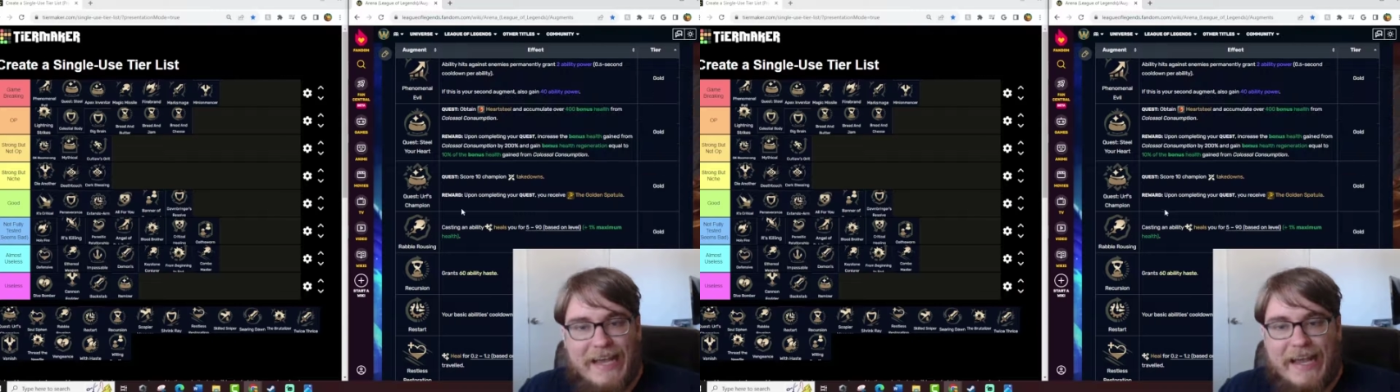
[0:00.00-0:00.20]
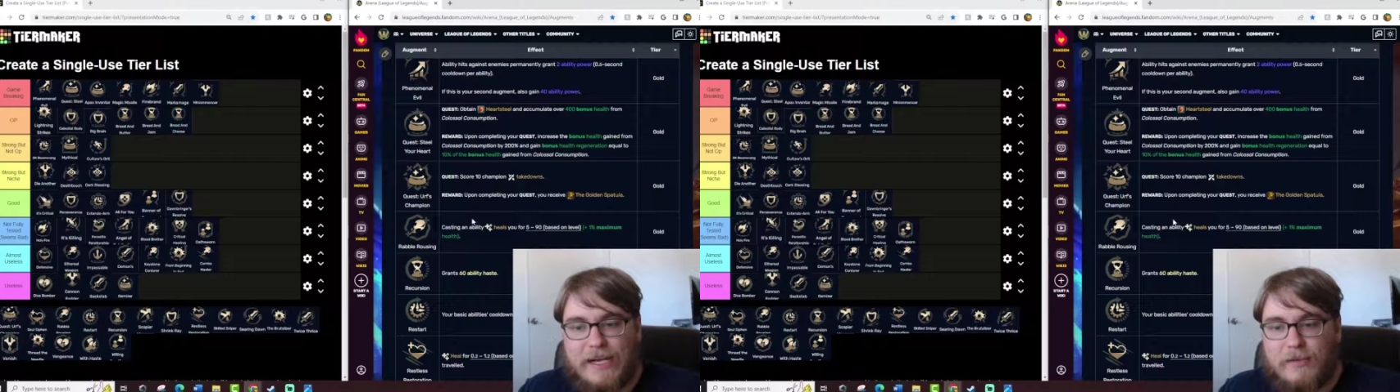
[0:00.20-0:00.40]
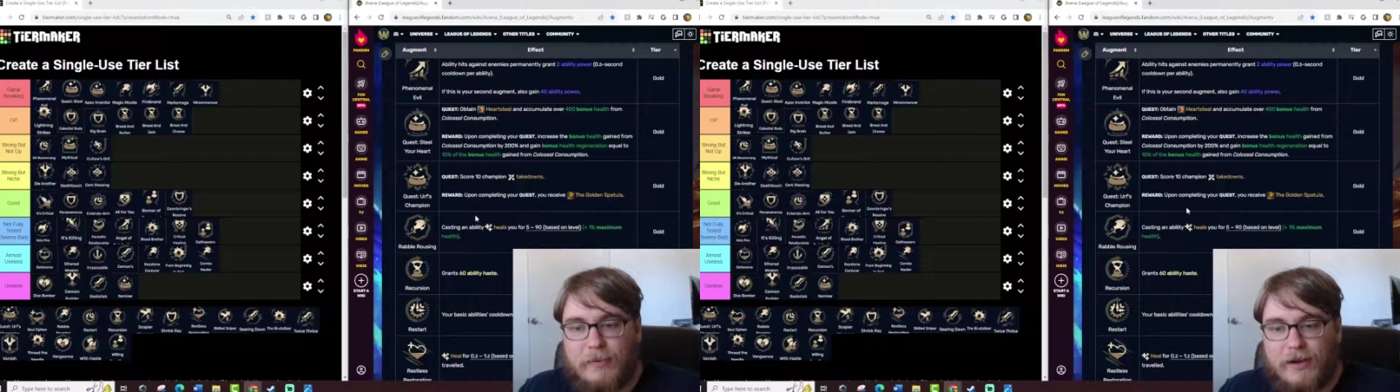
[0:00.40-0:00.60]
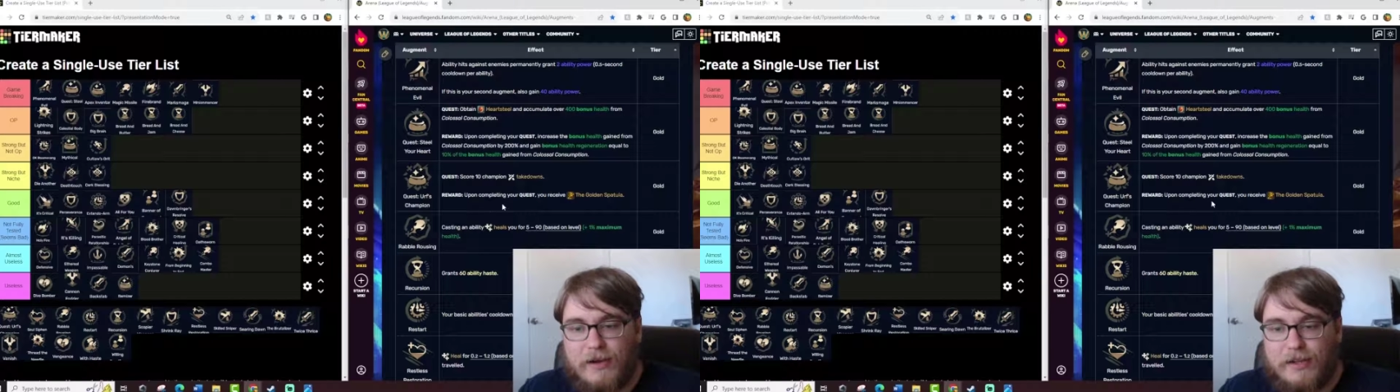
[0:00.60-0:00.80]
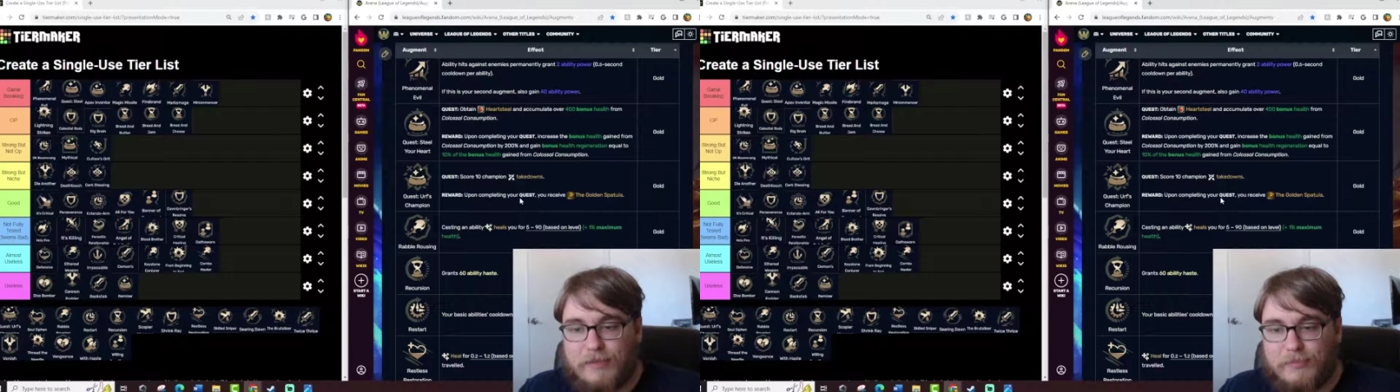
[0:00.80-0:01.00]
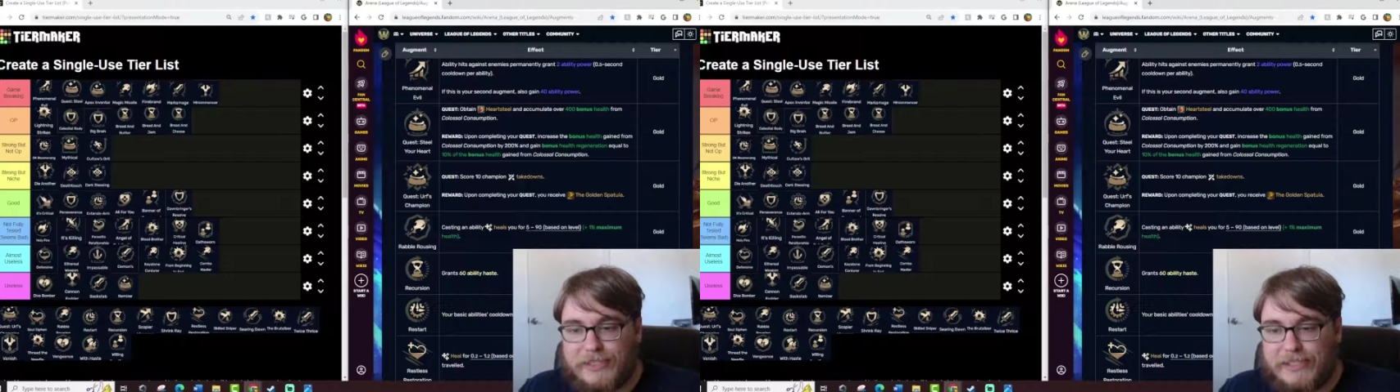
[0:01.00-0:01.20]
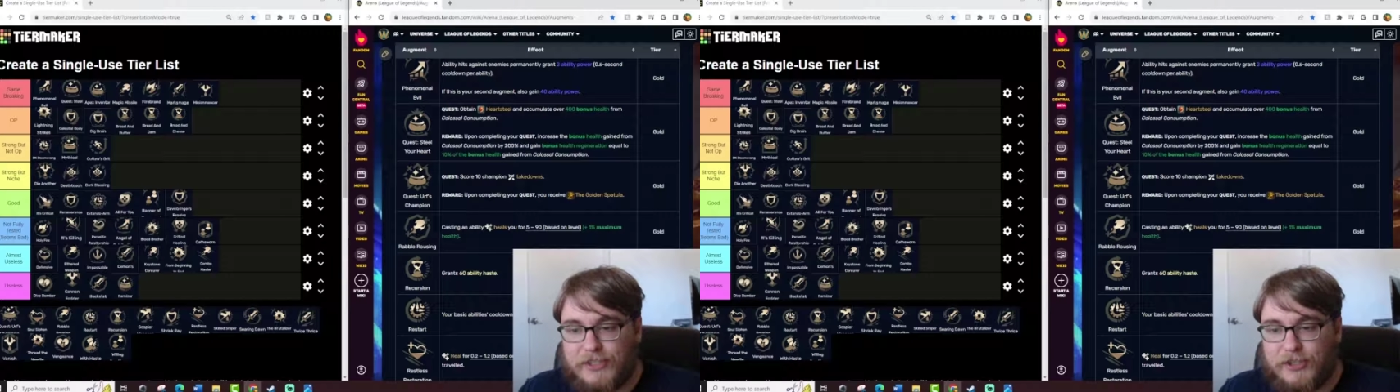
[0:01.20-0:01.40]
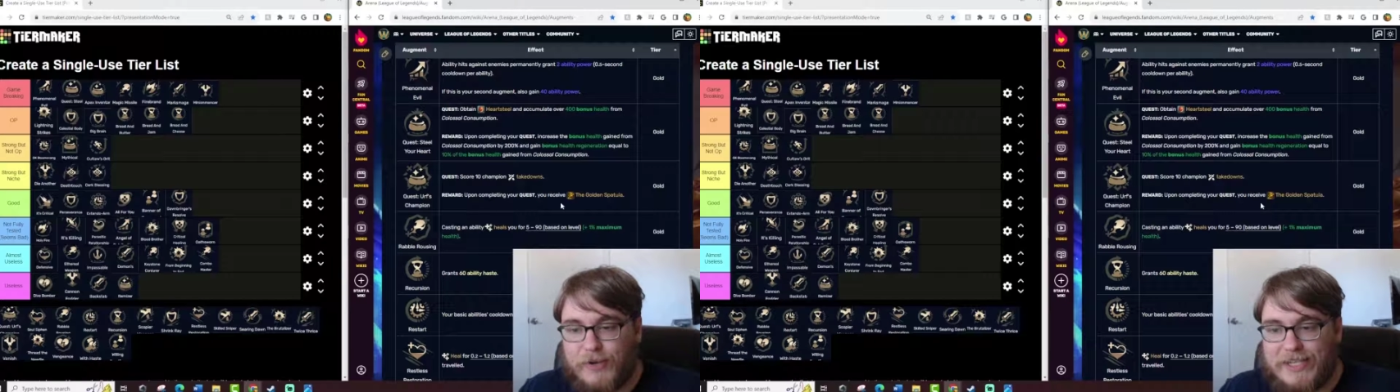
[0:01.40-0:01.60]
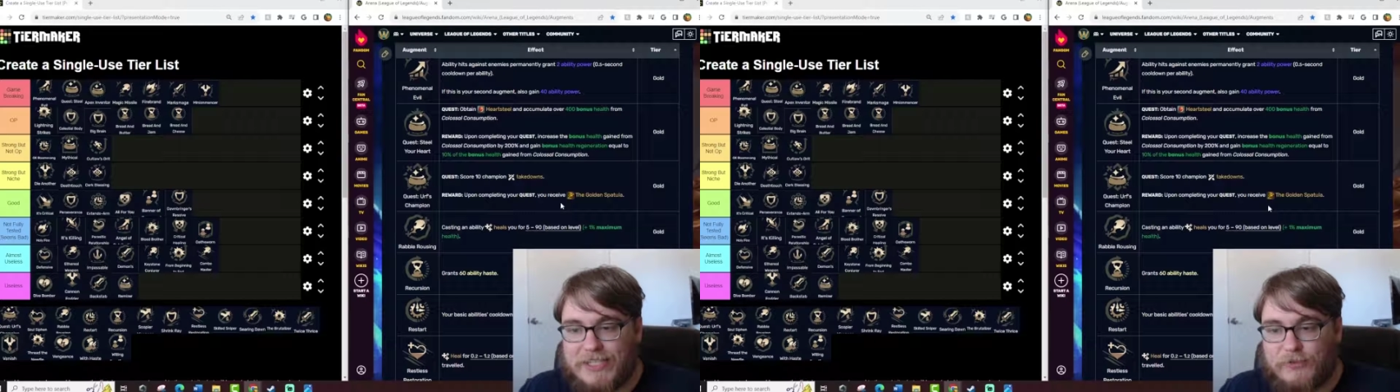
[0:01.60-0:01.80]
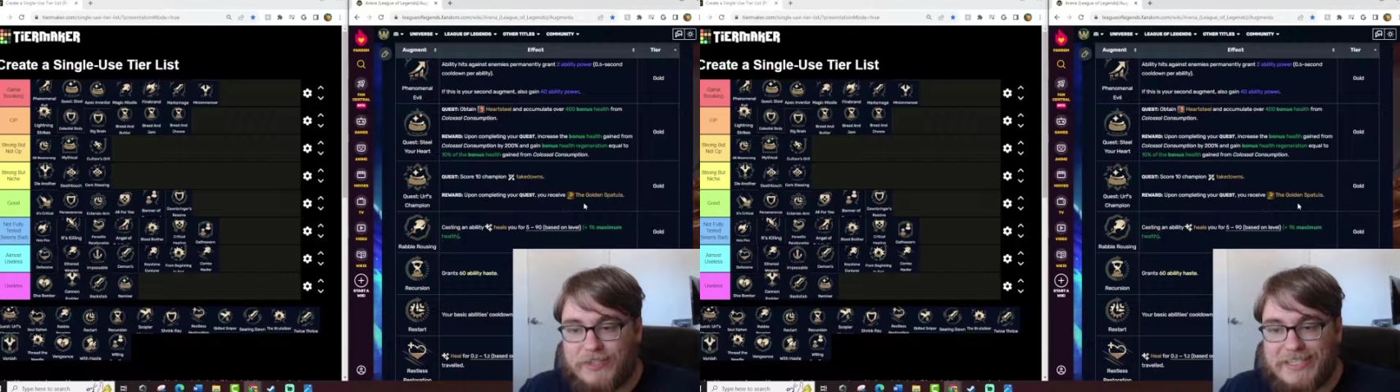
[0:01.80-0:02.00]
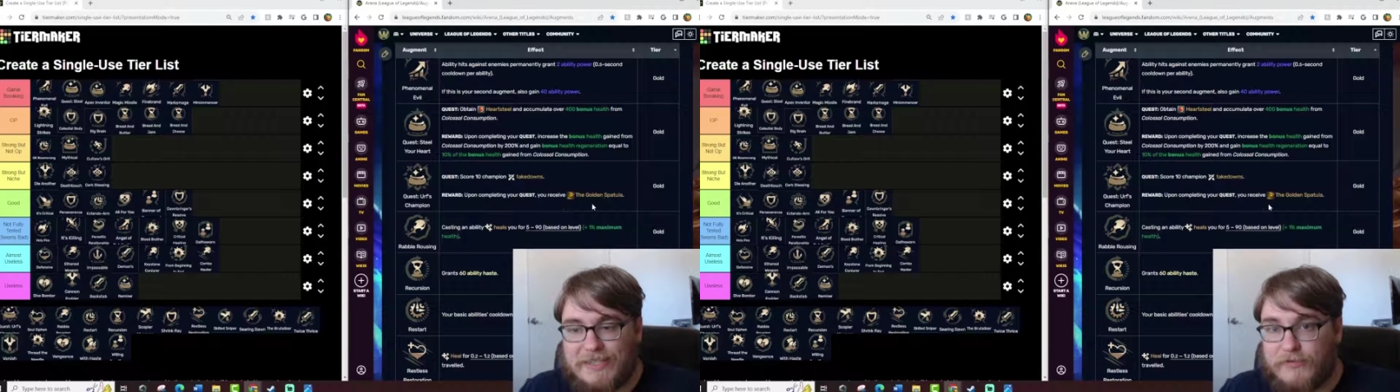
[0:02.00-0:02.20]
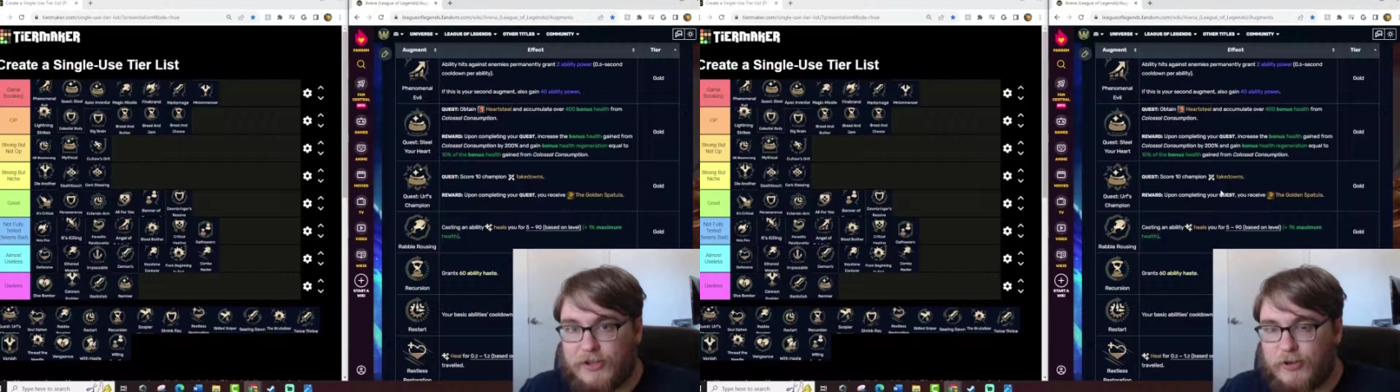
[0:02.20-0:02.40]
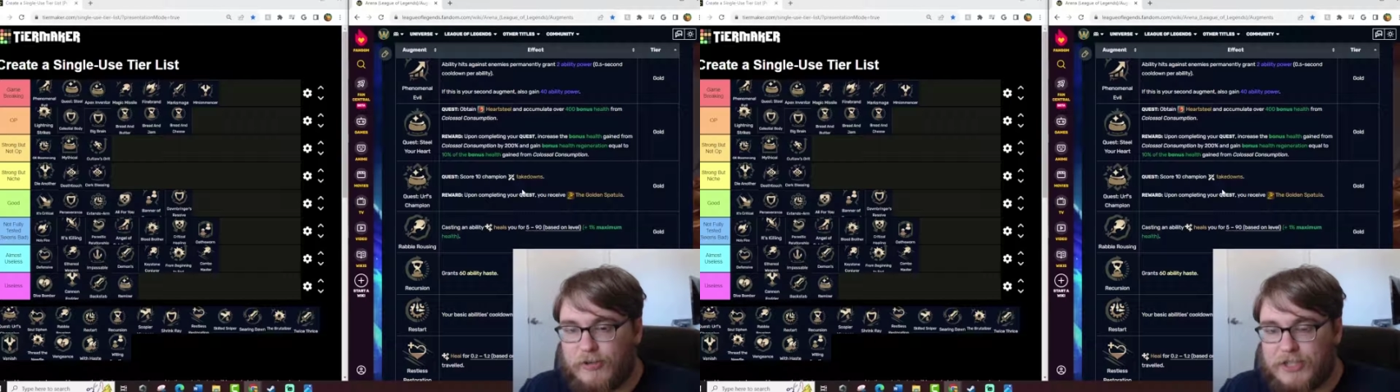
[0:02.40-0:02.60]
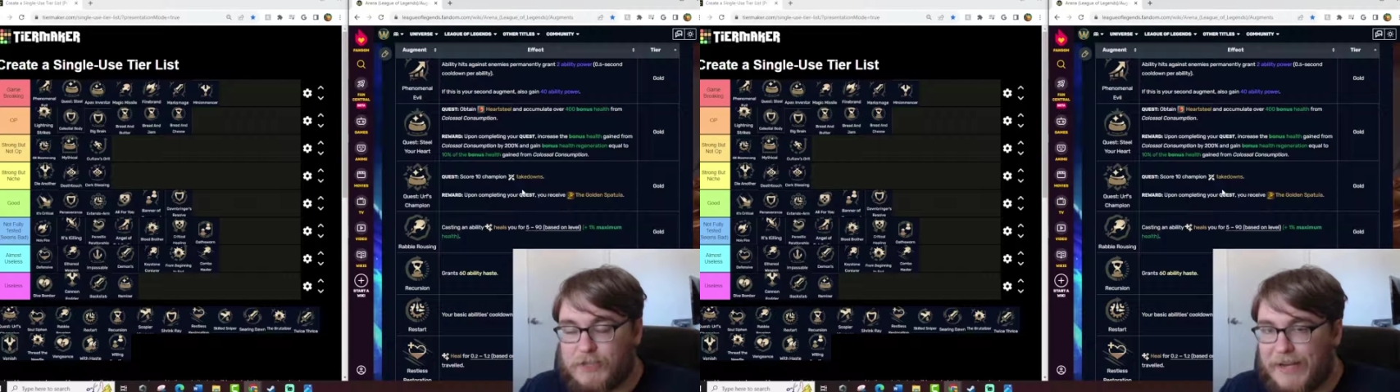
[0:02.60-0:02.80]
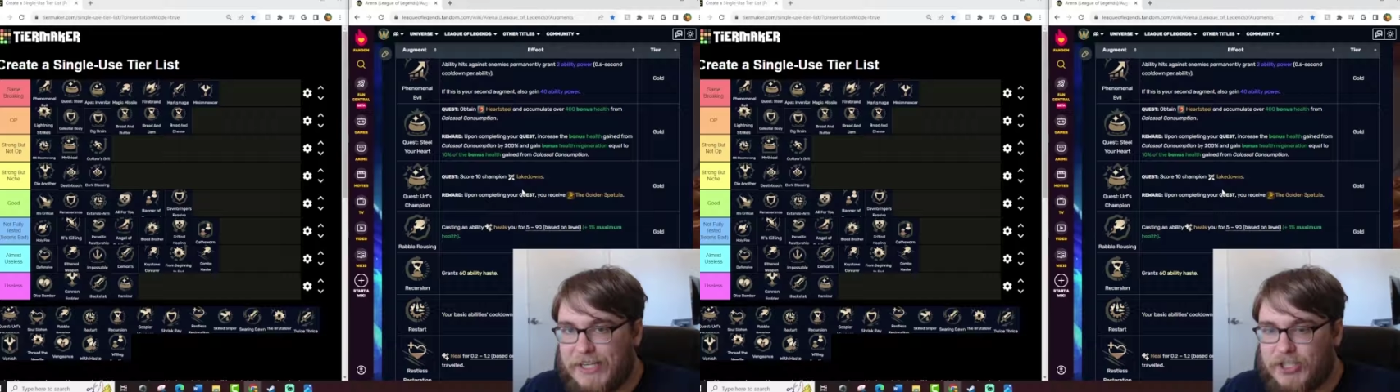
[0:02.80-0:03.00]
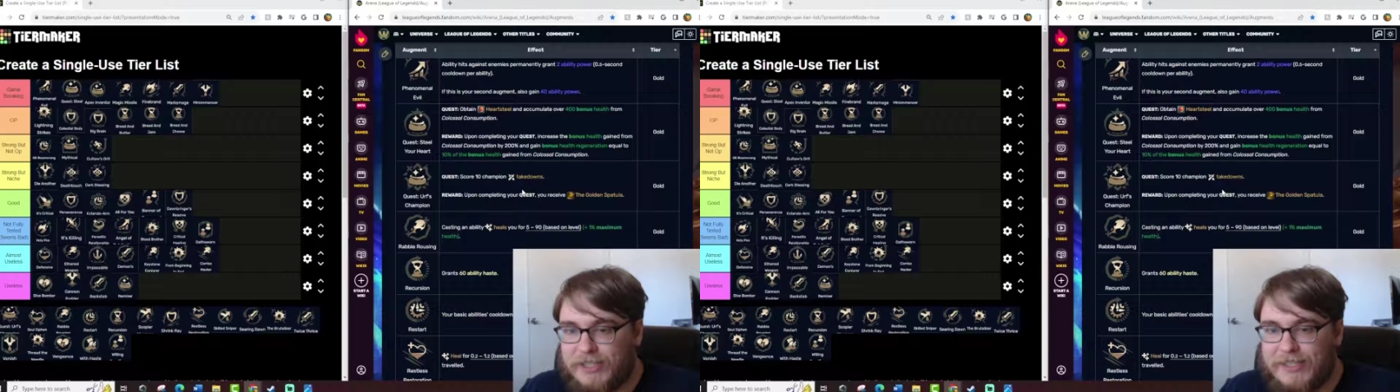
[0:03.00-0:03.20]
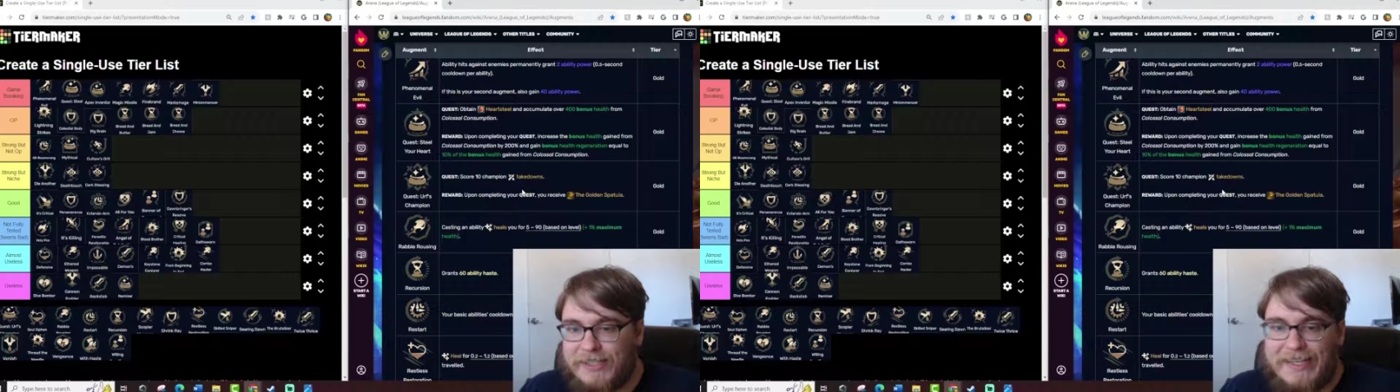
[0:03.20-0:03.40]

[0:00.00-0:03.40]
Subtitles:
and upon completing your quest, you receive the Golden Spatula.